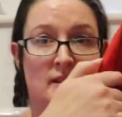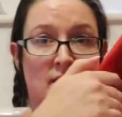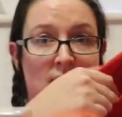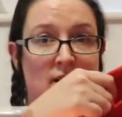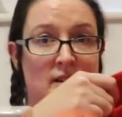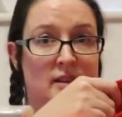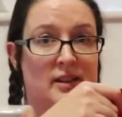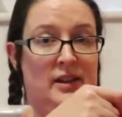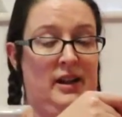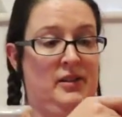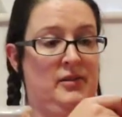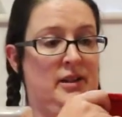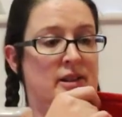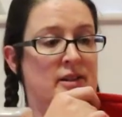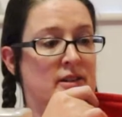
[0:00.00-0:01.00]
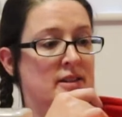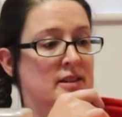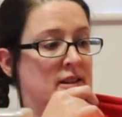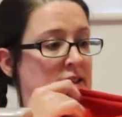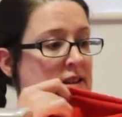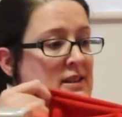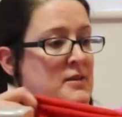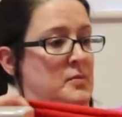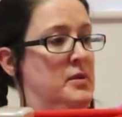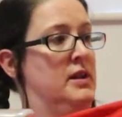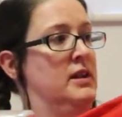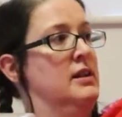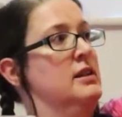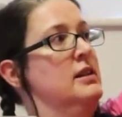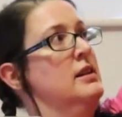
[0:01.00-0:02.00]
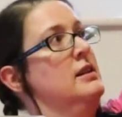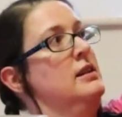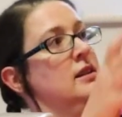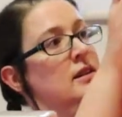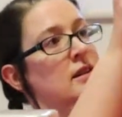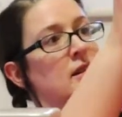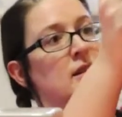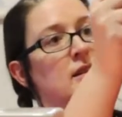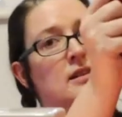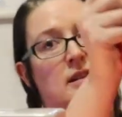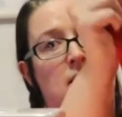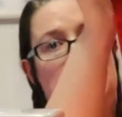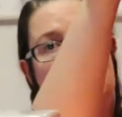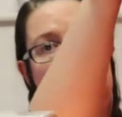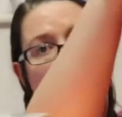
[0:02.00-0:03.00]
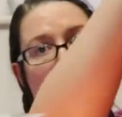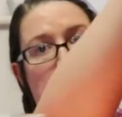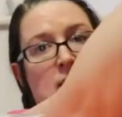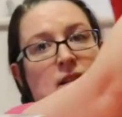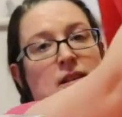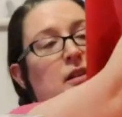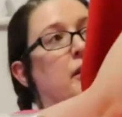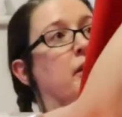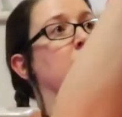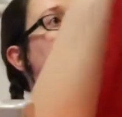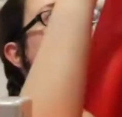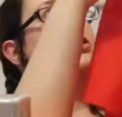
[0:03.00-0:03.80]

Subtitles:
I don't know how well you can see this, but this is the